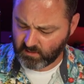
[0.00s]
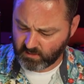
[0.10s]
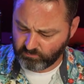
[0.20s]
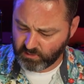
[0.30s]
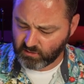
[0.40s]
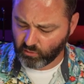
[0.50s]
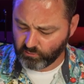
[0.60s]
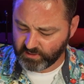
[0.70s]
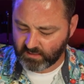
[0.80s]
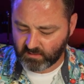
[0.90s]
I've been told
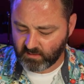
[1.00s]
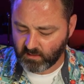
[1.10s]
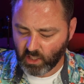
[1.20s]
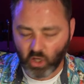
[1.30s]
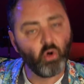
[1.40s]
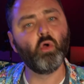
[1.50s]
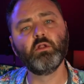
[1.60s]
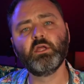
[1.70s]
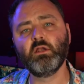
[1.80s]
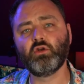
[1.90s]
that the
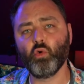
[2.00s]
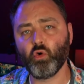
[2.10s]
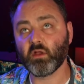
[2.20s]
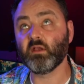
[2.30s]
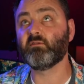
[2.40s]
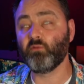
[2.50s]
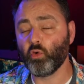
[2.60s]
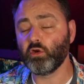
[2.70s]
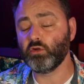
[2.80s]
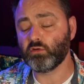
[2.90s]
holding torque is
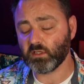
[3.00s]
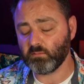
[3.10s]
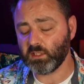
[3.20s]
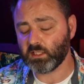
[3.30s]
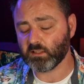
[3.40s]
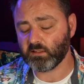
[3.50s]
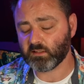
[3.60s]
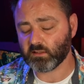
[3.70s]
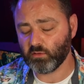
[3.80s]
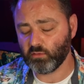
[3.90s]
4 Newton meters.
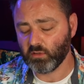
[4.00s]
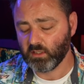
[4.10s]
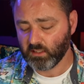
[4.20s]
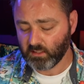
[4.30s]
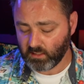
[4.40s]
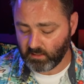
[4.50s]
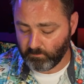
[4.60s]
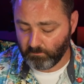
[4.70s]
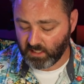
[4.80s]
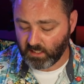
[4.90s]
So
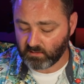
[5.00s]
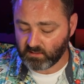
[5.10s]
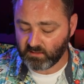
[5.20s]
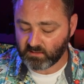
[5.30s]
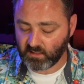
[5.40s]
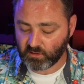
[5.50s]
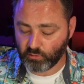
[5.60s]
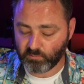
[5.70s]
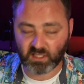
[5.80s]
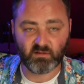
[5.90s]
yeah, they say it
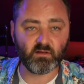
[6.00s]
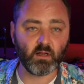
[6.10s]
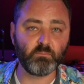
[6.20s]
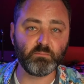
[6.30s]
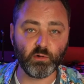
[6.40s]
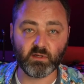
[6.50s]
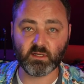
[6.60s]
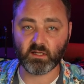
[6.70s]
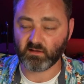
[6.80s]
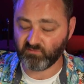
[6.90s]
could be up to
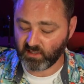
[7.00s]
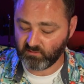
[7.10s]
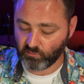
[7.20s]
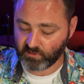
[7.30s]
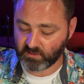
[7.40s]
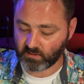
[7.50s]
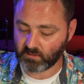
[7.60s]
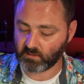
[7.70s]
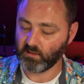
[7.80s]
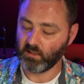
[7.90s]
5 or
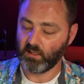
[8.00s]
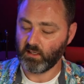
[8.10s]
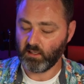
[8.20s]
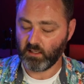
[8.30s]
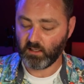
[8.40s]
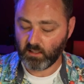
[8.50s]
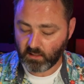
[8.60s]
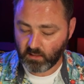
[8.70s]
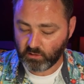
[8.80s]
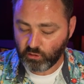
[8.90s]
6
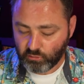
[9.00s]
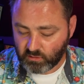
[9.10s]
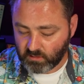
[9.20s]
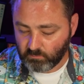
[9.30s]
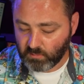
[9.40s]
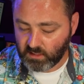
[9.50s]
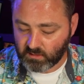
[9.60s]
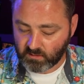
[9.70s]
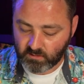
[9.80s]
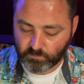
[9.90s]
Newton
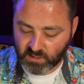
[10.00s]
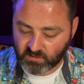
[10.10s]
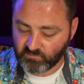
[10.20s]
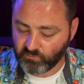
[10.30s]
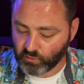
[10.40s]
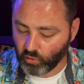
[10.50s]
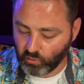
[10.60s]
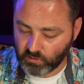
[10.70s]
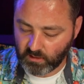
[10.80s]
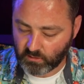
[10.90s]
meters, but for the
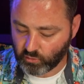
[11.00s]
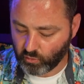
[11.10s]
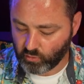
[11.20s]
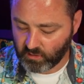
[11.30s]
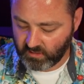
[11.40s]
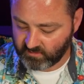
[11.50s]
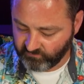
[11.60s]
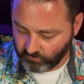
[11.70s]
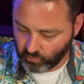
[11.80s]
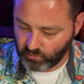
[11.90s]
holding torque it's
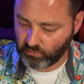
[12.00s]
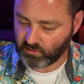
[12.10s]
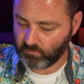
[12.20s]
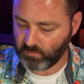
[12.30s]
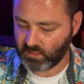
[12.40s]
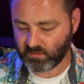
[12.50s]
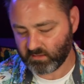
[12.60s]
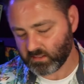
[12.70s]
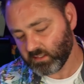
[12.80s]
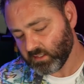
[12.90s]
4 Newton
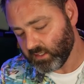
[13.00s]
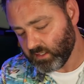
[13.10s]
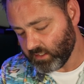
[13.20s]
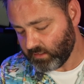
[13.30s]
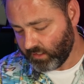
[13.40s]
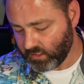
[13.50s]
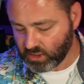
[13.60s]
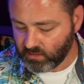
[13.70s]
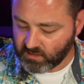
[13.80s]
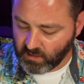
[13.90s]
meters. And I
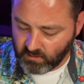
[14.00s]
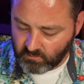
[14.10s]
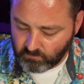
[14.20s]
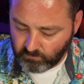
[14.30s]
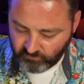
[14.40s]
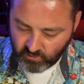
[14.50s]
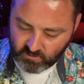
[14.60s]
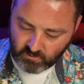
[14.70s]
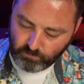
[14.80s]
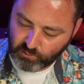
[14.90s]
actually think, first
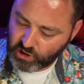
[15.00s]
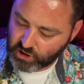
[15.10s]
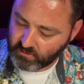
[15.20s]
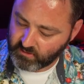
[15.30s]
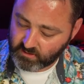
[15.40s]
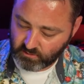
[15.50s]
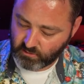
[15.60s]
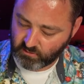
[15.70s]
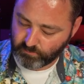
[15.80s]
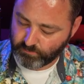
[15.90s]
impressions,
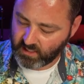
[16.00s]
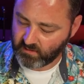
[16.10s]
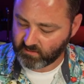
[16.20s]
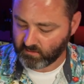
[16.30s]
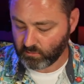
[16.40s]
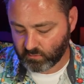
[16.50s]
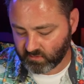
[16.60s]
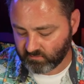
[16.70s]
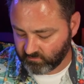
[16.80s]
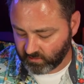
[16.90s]
the base
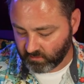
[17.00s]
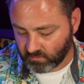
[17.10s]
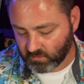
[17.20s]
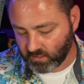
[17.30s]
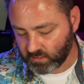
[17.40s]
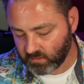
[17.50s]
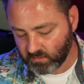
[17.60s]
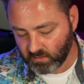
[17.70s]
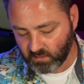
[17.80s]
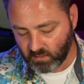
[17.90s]
looks really tidy.
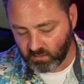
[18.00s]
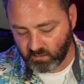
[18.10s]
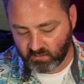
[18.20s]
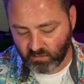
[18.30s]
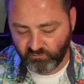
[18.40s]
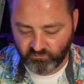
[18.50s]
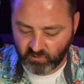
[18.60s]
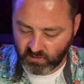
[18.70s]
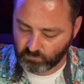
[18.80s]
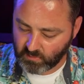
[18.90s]
There's no
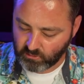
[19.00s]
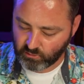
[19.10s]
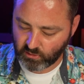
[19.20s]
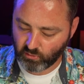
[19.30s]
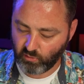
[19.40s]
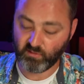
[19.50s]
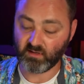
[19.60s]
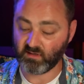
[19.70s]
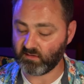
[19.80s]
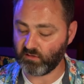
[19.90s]
front mounting holes.
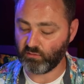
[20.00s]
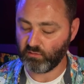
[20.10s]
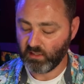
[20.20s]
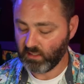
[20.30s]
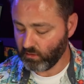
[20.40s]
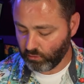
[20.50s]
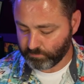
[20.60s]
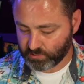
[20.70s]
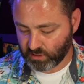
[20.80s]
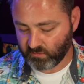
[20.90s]
There's no
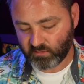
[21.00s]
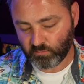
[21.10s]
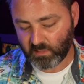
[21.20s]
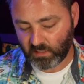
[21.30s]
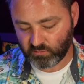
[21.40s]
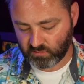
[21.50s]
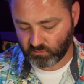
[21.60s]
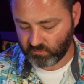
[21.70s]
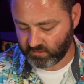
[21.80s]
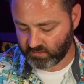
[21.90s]
options to mount it
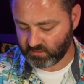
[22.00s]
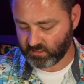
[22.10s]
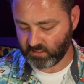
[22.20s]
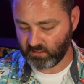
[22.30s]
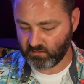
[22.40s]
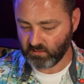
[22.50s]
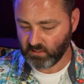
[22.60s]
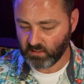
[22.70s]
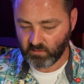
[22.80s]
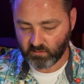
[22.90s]
on the side,
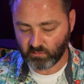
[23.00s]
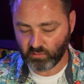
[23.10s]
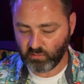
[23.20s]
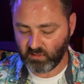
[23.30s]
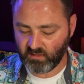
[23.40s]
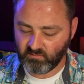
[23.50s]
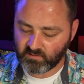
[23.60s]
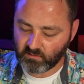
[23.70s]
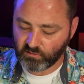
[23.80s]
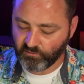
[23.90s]
so it only leaves
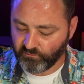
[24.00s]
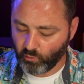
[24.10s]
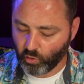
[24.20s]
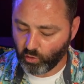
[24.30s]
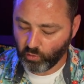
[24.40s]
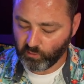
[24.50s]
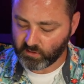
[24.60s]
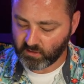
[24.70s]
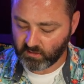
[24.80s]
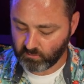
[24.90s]
you the 4 holes here at the